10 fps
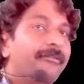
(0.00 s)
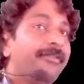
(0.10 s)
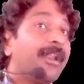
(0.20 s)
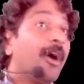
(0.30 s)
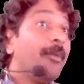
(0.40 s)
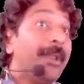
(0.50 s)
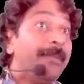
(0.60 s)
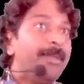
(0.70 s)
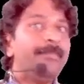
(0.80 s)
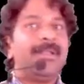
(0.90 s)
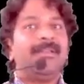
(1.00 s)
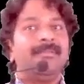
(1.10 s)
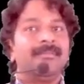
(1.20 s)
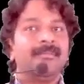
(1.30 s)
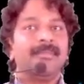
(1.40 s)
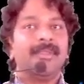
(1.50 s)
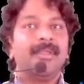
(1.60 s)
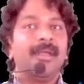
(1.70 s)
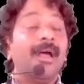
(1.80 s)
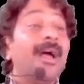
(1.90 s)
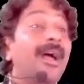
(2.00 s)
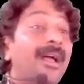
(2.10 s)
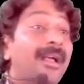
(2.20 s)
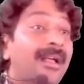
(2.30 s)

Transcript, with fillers: For how many people? Huh?